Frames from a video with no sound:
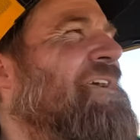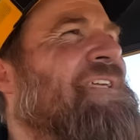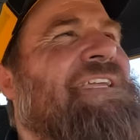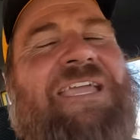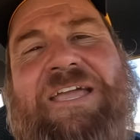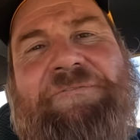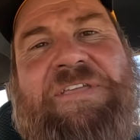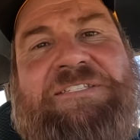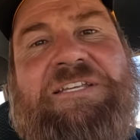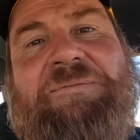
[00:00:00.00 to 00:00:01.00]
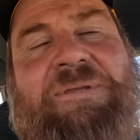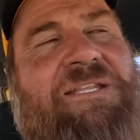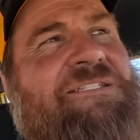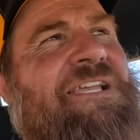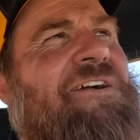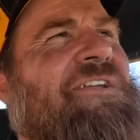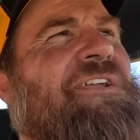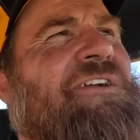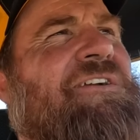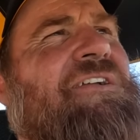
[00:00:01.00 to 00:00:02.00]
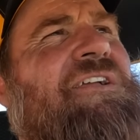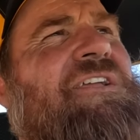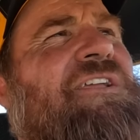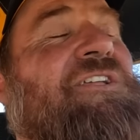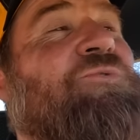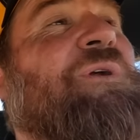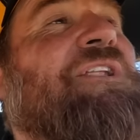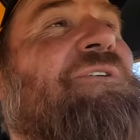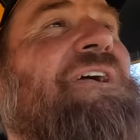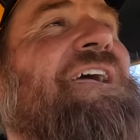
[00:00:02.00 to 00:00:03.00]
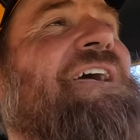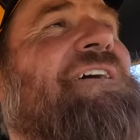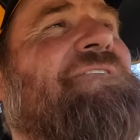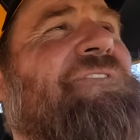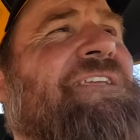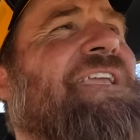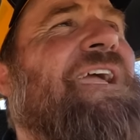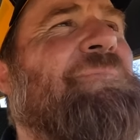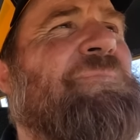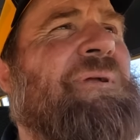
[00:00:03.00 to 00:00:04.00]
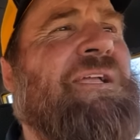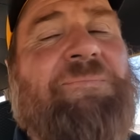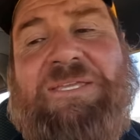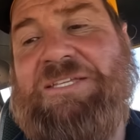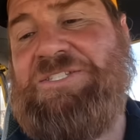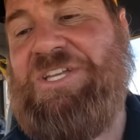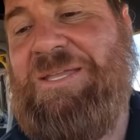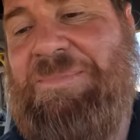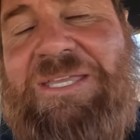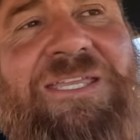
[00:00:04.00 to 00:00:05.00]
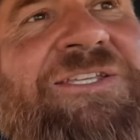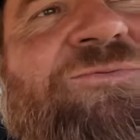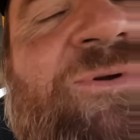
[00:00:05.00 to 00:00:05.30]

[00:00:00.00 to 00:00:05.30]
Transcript: I think Hefe's gonna meet us out here because we don't have a cameraman because Jamie is